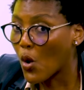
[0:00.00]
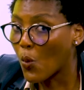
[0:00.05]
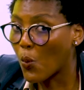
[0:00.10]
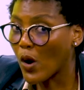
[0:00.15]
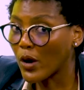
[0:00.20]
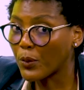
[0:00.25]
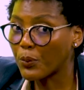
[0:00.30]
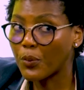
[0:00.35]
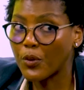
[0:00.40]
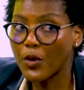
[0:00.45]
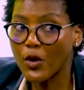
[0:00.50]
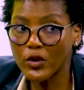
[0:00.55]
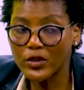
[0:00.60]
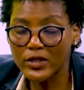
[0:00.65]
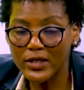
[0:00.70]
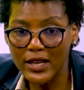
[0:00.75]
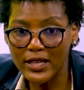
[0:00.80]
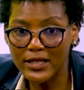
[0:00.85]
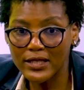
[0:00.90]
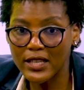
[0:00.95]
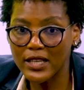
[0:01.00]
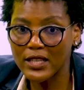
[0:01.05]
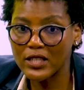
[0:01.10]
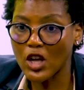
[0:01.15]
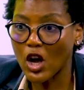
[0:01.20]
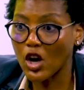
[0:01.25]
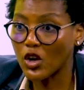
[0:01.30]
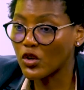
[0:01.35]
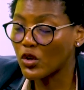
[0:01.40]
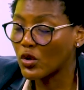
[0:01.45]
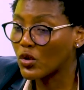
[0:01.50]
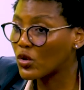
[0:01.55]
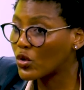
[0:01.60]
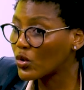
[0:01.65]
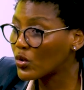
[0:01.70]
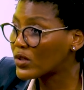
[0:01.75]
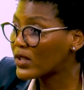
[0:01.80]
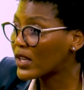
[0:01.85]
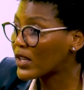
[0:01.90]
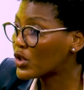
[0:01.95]
What processes are you
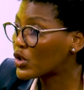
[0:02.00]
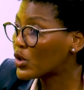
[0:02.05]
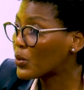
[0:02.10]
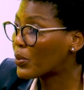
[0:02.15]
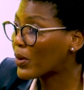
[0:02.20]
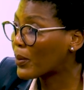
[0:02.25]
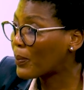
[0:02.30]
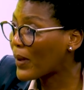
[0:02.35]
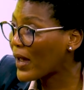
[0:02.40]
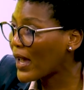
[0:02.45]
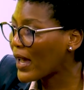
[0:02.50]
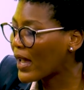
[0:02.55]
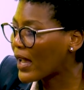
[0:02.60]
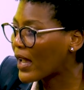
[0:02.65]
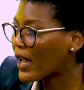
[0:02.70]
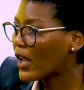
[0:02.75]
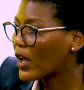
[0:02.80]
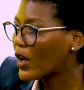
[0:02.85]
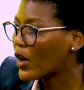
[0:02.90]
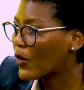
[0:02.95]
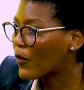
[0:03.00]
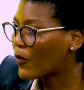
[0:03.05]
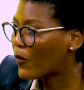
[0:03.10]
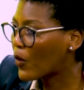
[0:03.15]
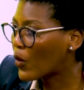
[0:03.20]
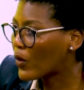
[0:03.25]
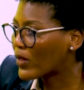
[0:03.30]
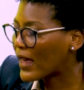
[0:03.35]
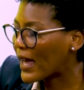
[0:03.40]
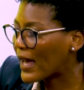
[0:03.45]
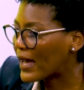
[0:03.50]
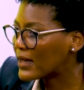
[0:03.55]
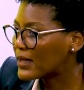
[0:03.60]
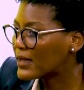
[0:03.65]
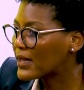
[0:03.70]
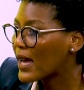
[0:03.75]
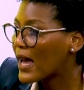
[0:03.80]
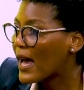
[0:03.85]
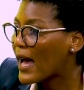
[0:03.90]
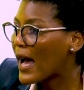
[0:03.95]
using to prepare for that?